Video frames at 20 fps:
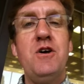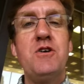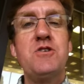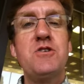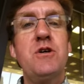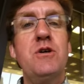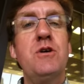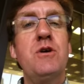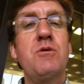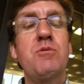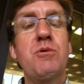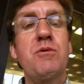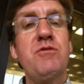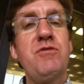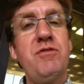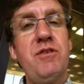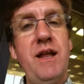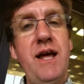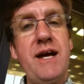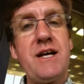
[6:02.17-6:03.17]
So your
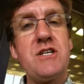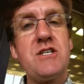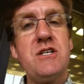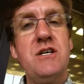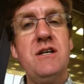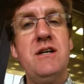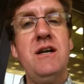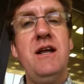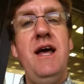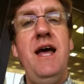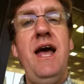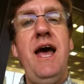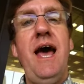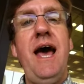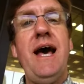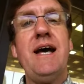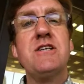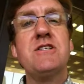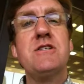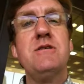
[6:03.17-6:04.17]
reflection
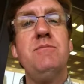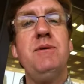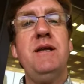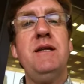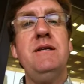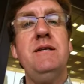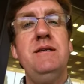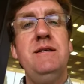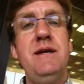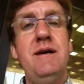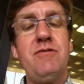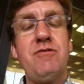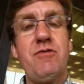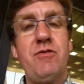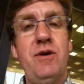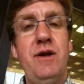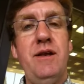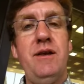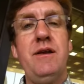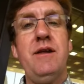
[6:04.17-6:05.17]
has to be
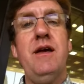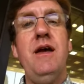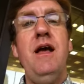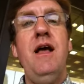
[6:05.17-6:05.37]
different,